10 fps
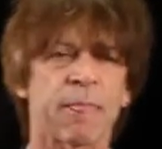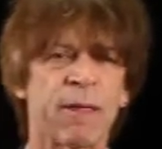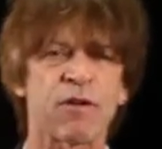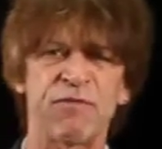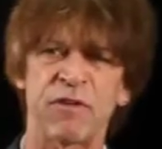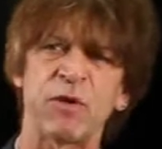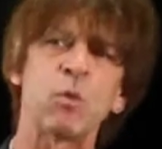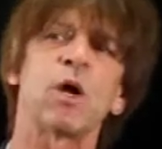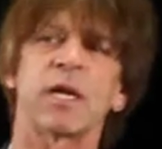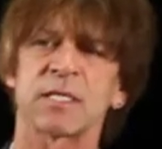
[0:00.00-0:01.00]
there are
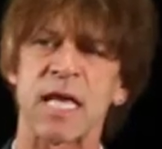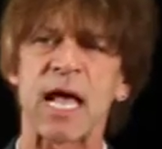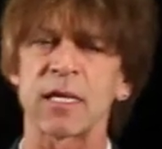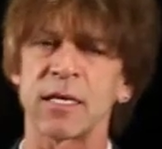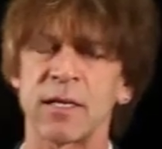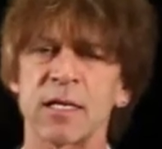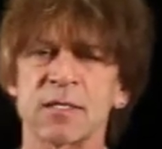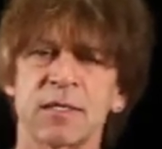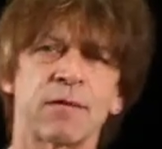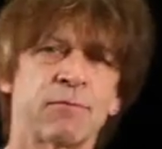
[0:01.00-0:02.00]
51 exactly, and
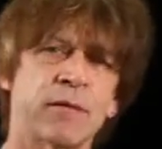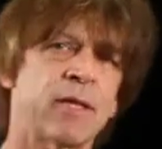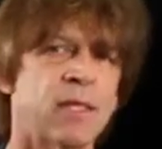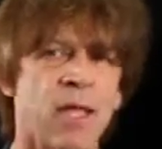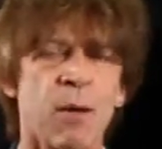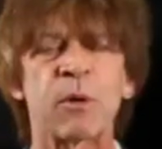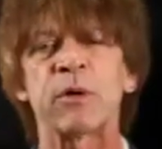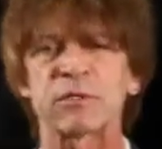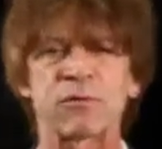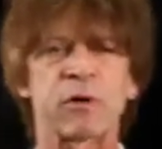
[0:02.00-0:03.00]
that's that
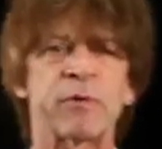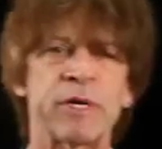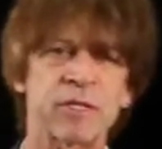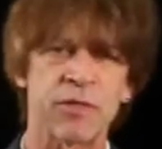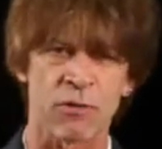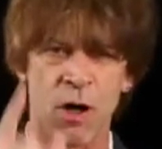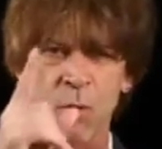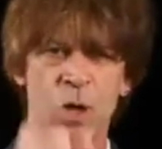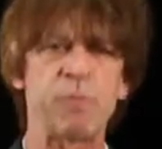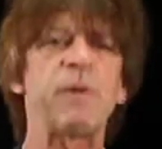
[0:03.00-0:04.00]
number is for a reason. They're
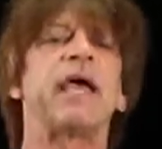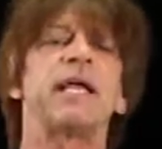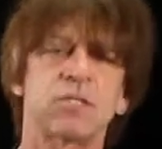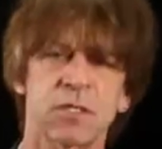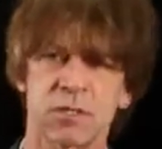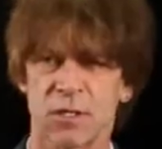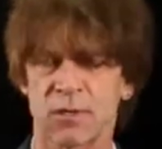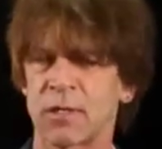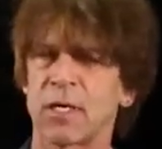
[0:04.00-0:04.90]
all one page, so